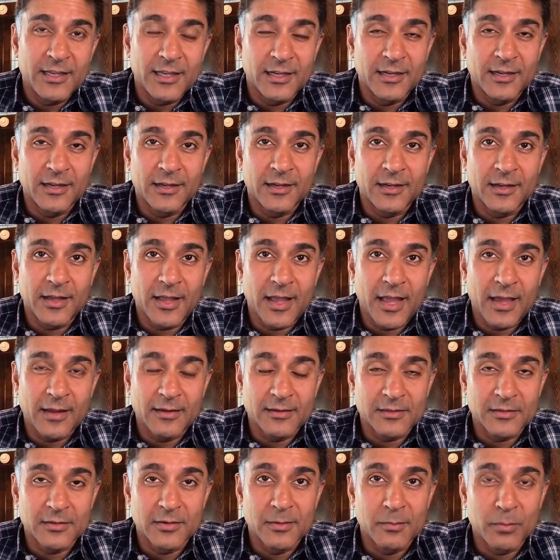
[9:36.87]
at
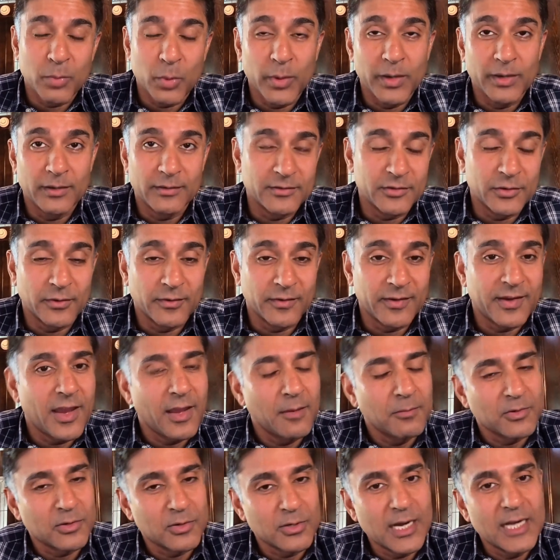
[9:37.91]
a certain point, sort of
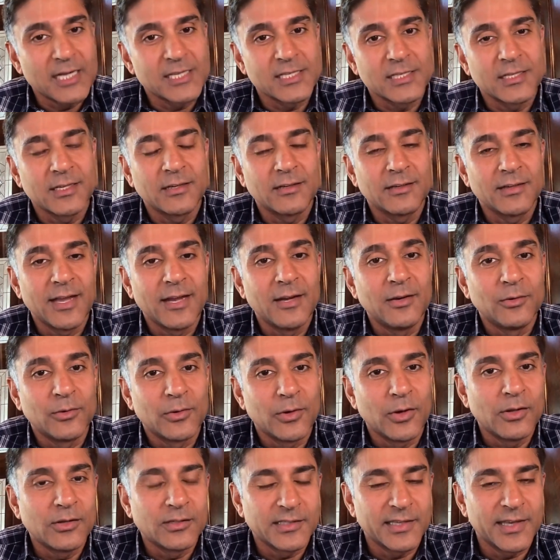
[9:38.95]
came crashing
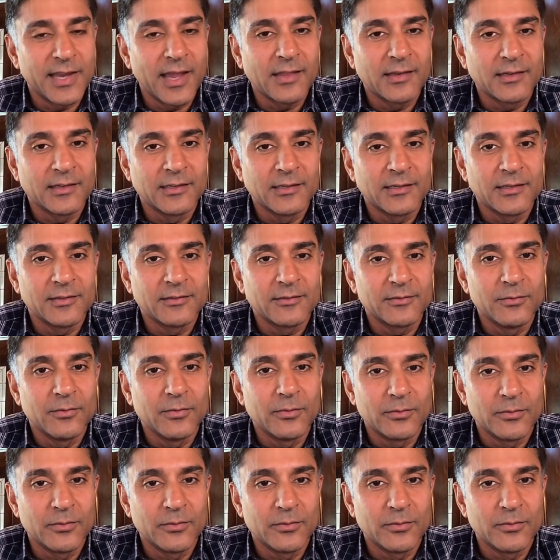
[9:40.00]
down altogether and